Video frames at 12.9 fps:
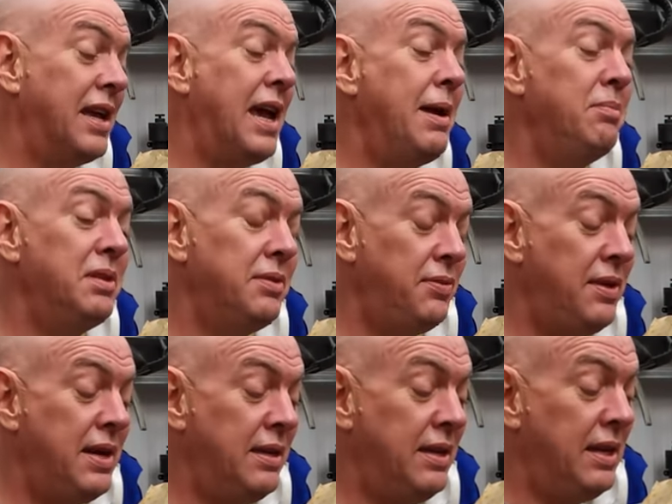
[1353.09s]
I came to
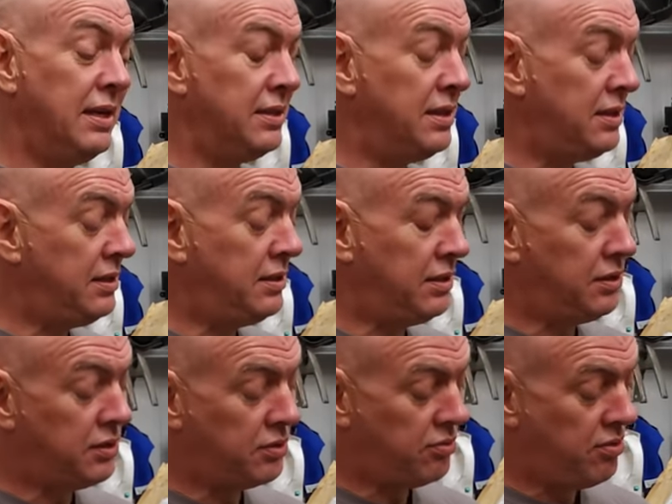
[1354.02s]
fit in this. This is the
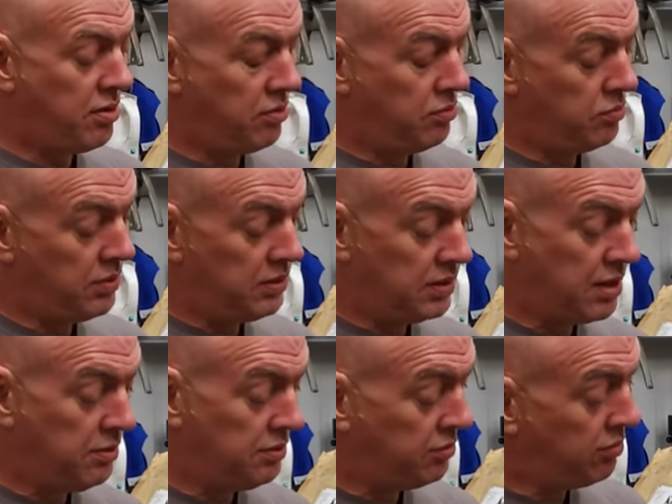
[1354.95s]
screw which
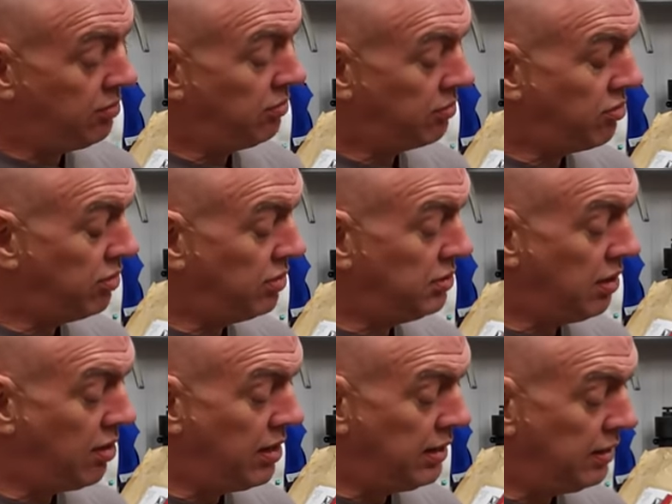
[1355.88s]
goes through the cross
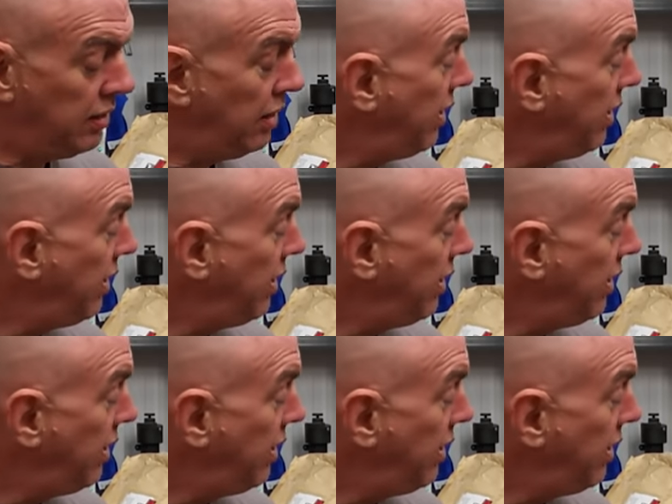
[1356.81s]
slide.